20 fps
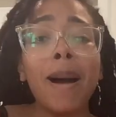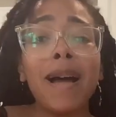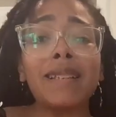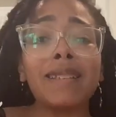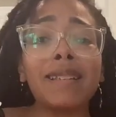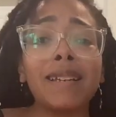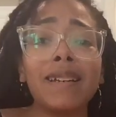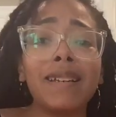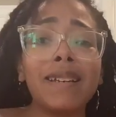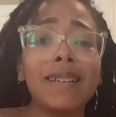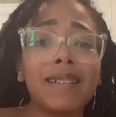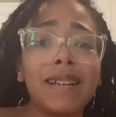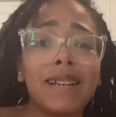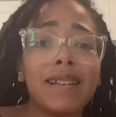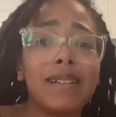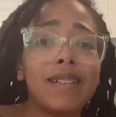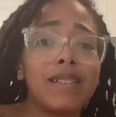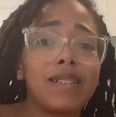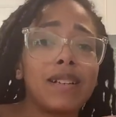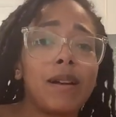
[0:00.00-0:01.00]
my son is
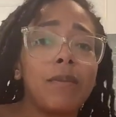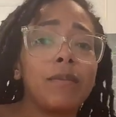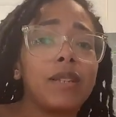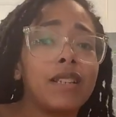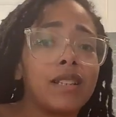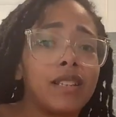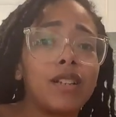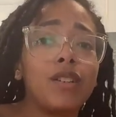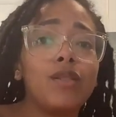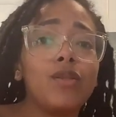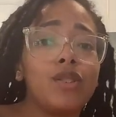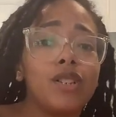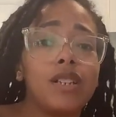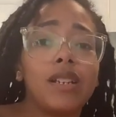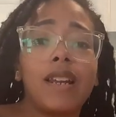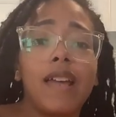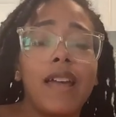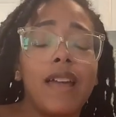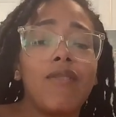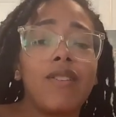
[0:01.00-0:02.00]
under some
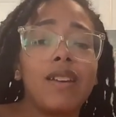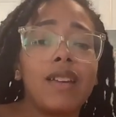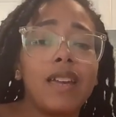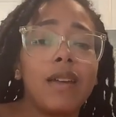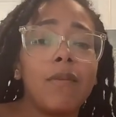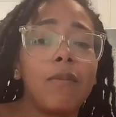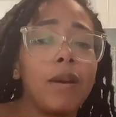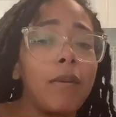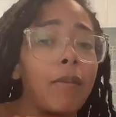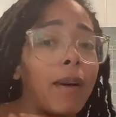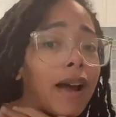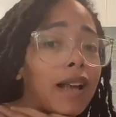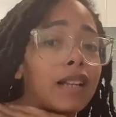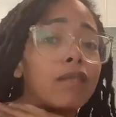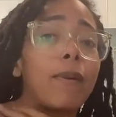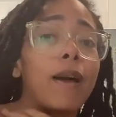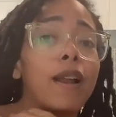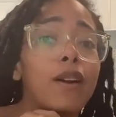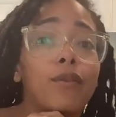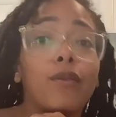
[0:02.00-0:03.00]
disillusion that if he get bit by
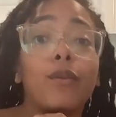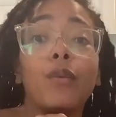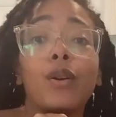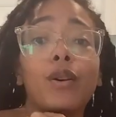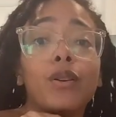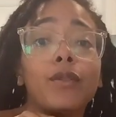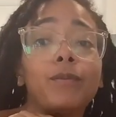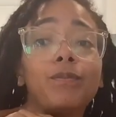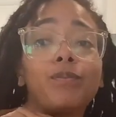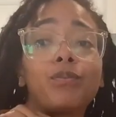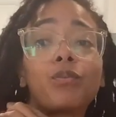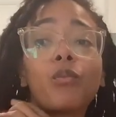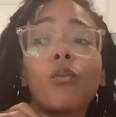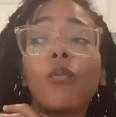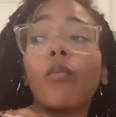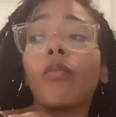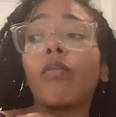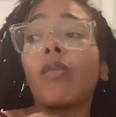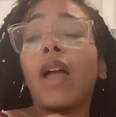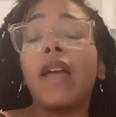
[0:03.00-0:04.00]
a spider for real,
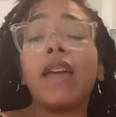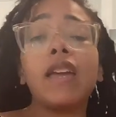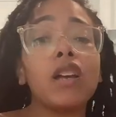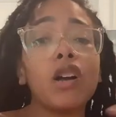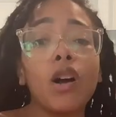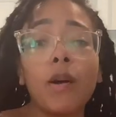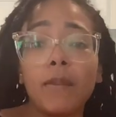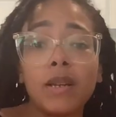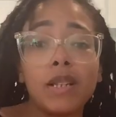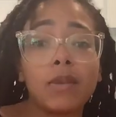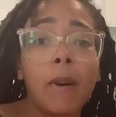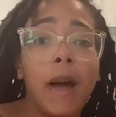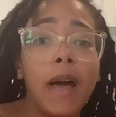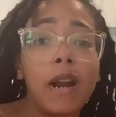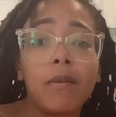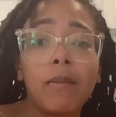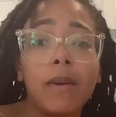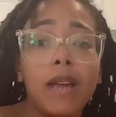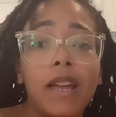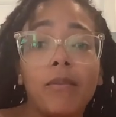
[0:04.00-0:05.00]
listen, he gonna be
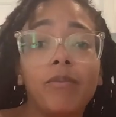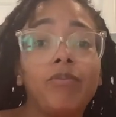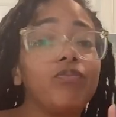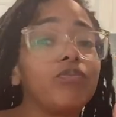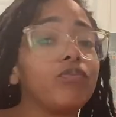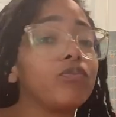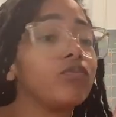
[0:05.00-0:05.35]
Spider Man.